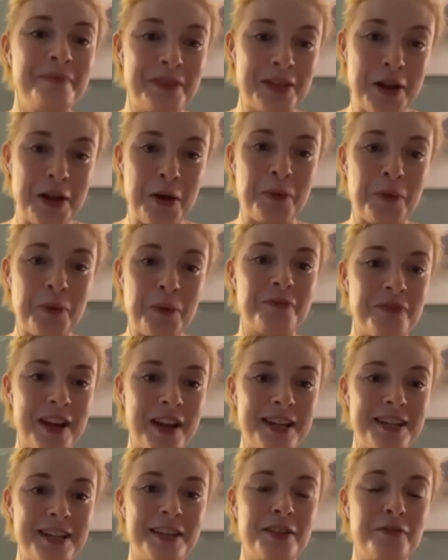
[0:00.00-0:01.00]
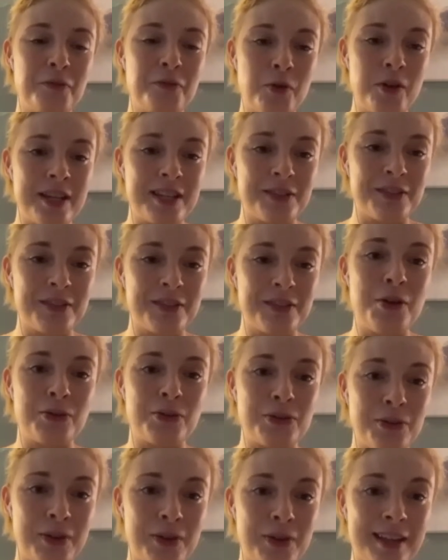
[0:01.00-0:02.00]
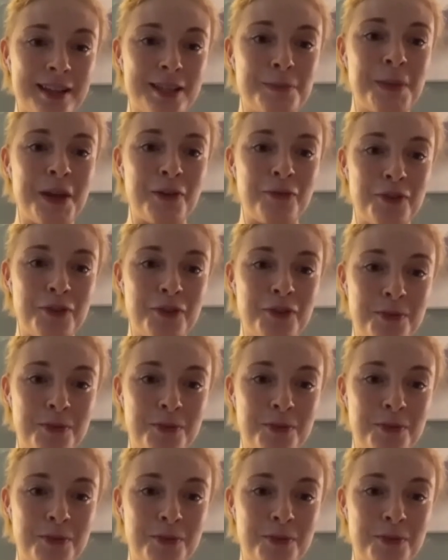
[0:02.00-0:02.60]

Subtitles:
You know, finding the voice for those who can't speak for